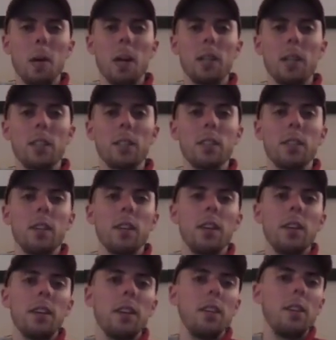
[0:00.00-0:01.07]
But,
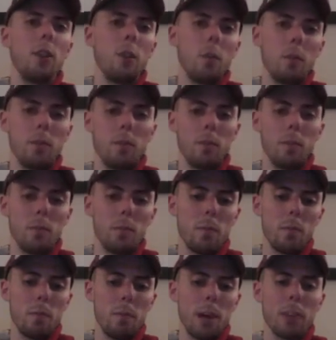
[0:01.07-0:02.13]

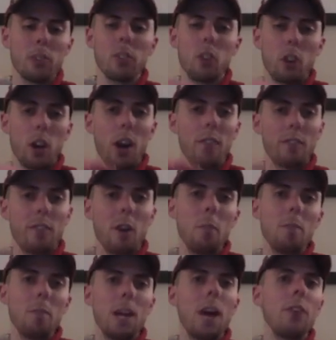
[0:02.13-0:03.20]
mounts that are not
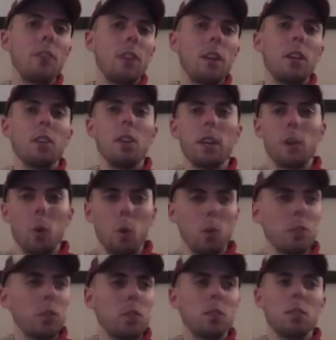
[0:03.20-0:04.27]
from down there, like
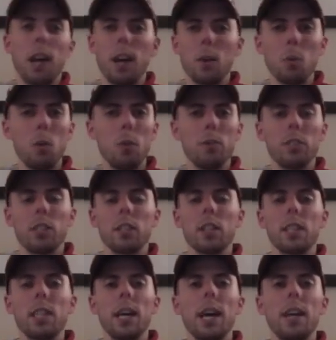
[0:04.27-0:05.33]
horses, direwolves, things
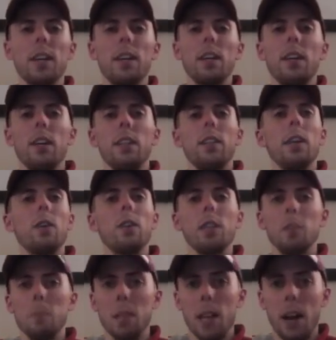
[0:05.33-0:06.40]
like that, they don't
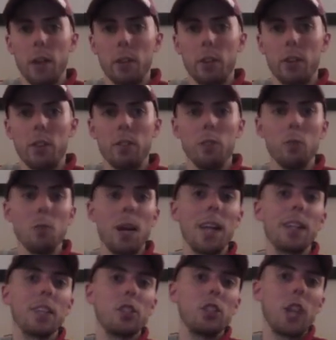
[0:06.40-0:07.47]
need to be down there. If you're
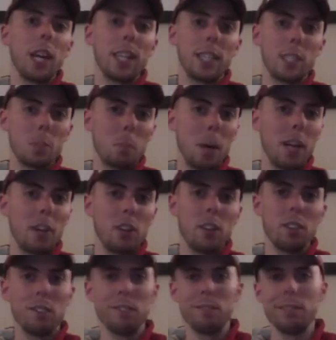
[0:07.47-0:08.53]
riding a giant
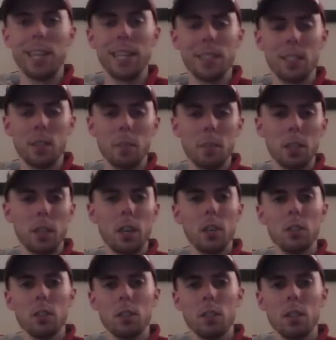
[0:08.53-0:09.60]
spider, that's something
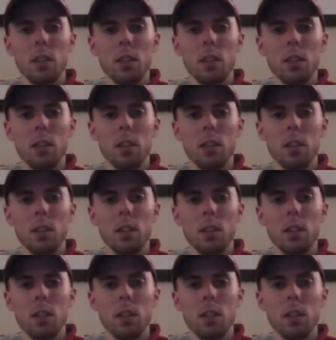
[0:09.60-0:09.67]
else.